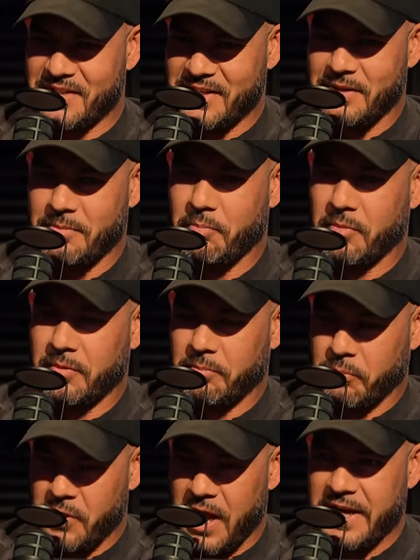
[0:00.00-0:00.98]
the
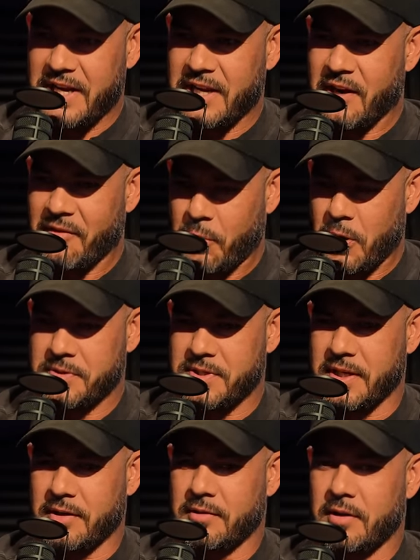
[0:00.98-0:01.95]
not eating enough
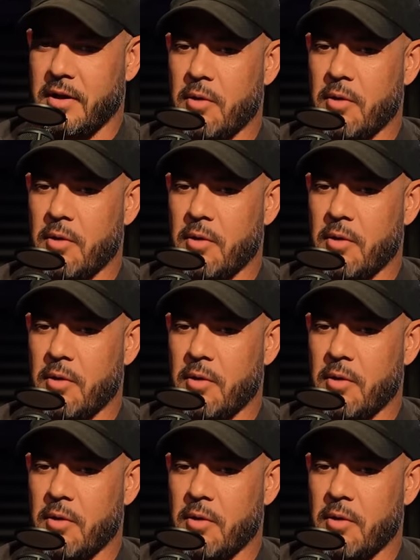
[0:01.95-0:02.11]
protein.